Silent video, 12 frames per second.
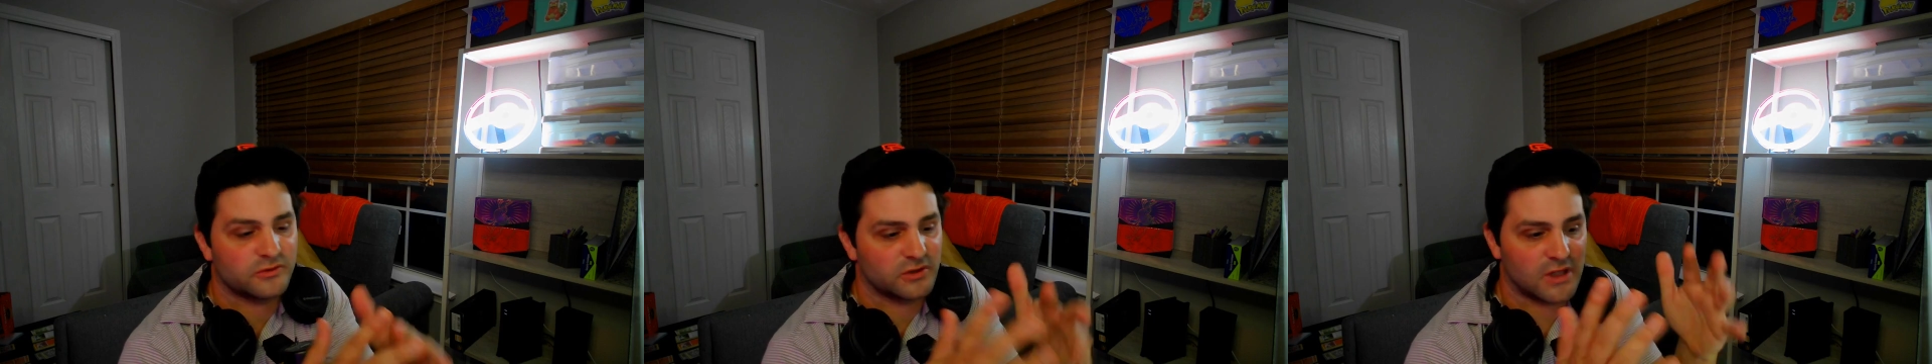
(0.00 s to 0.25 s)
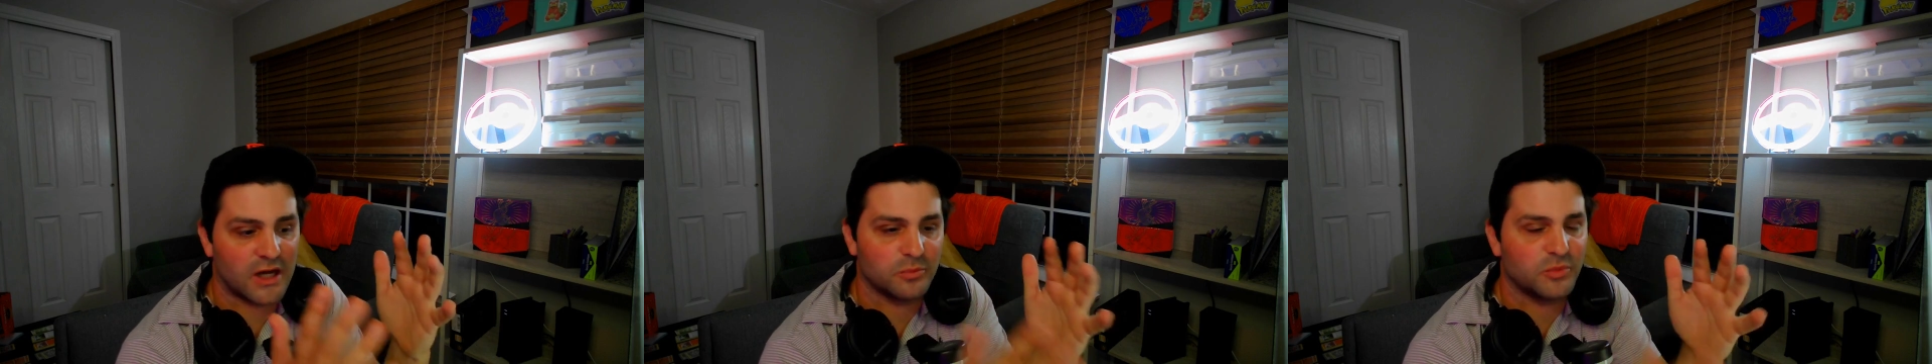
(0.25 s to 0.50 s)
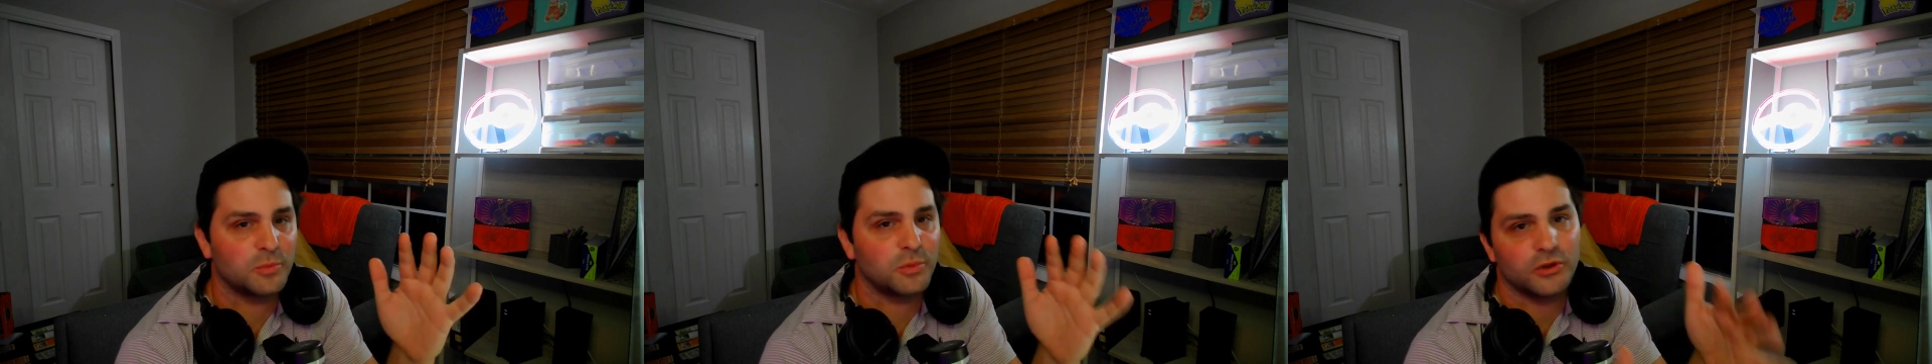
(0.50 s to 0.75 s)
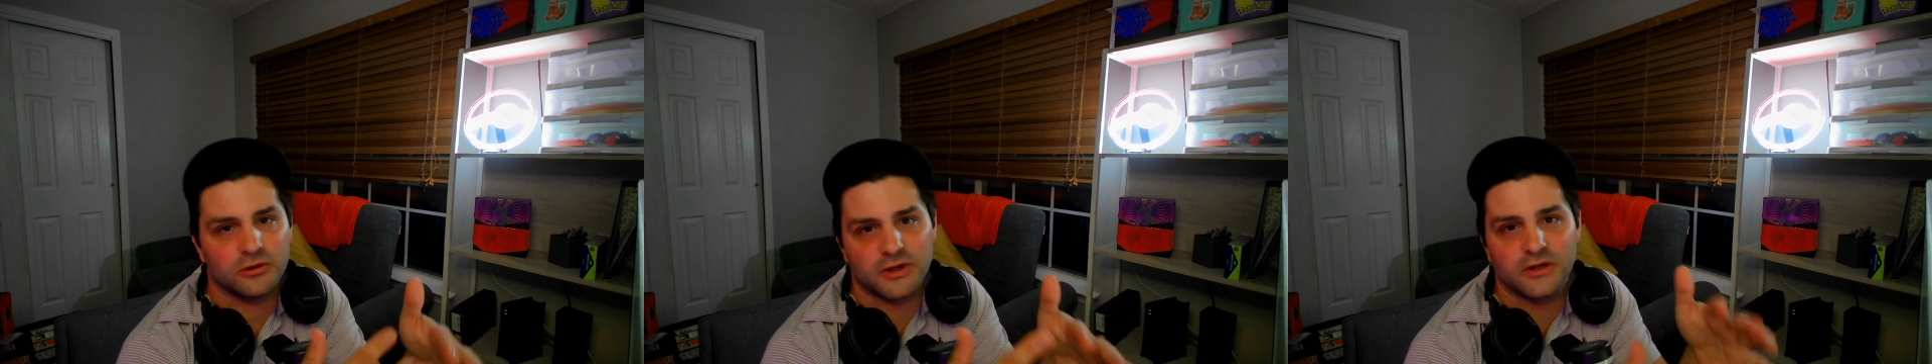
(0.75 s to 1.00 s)
lot of people
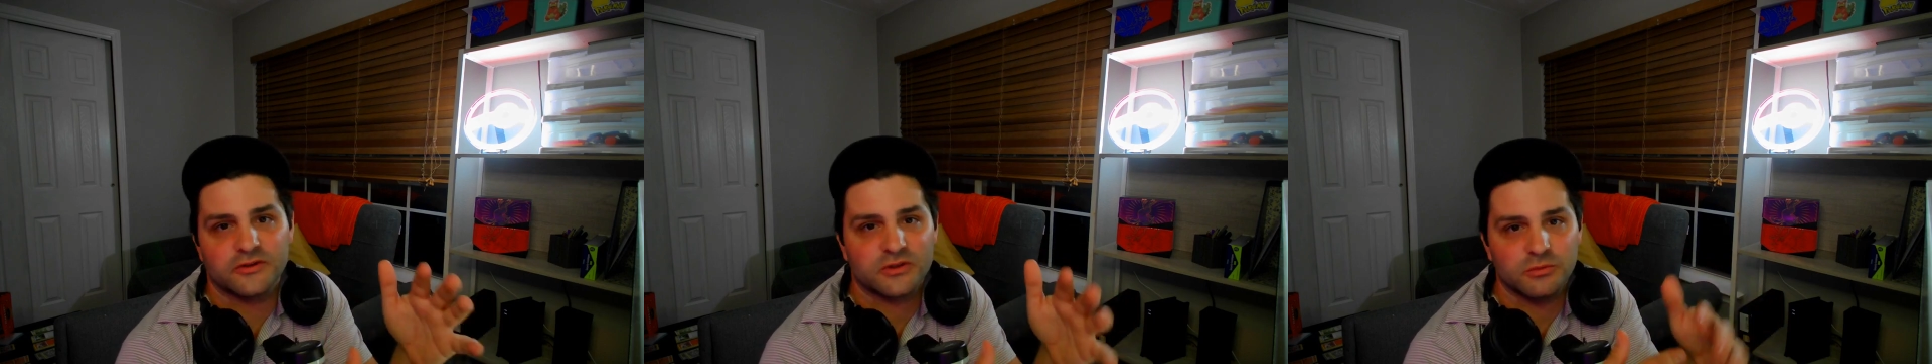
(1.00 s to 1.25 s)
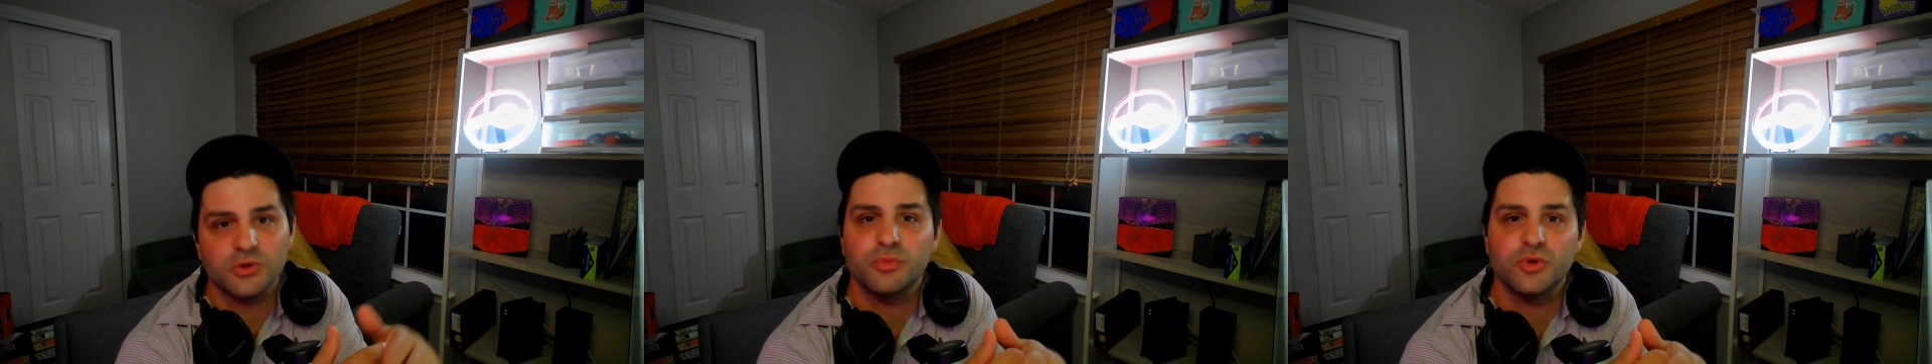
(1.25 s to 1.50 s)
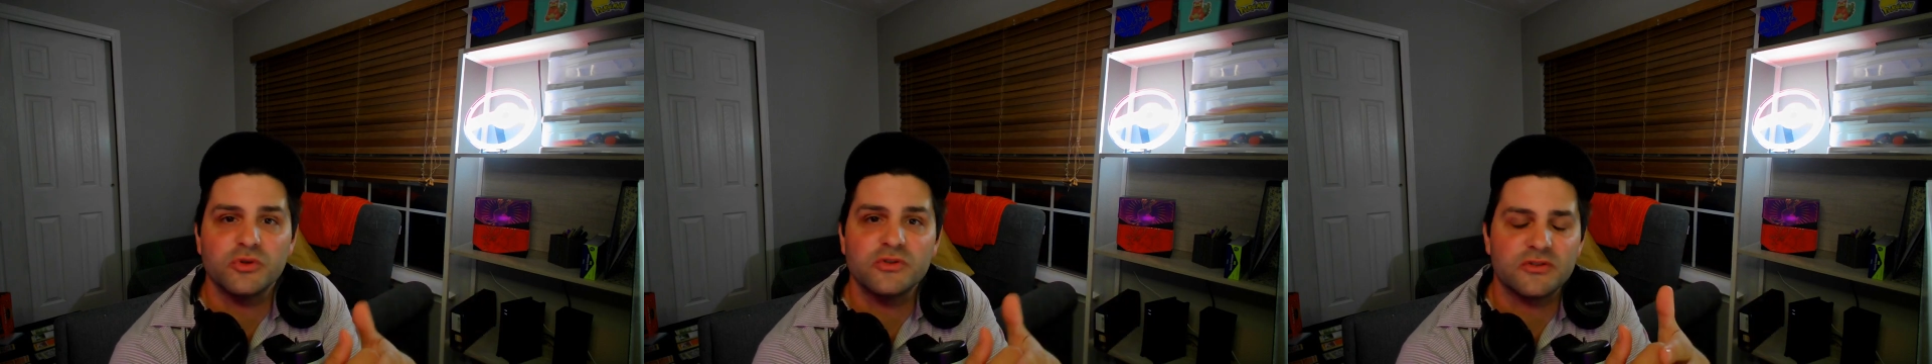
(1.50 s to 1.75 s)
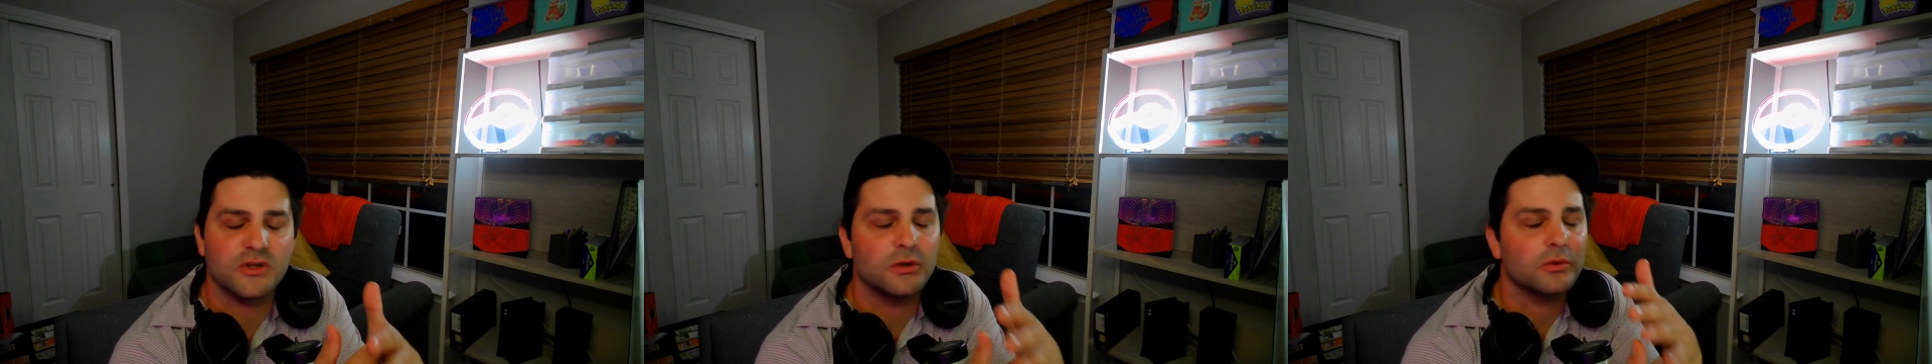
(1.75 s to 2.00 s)
around some of the booths,
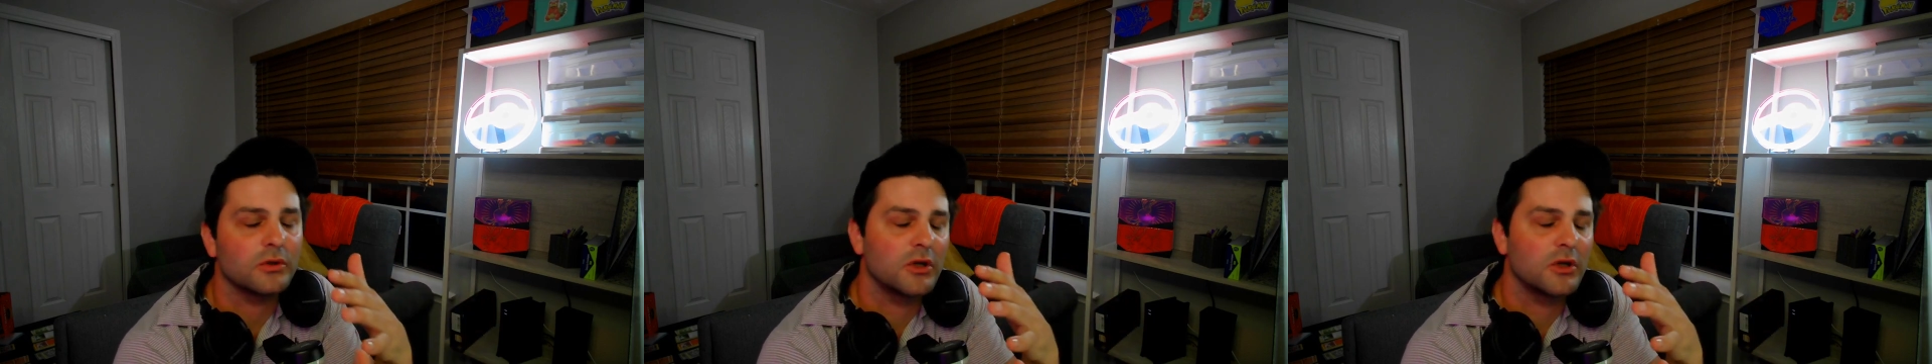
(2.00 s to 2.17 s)
so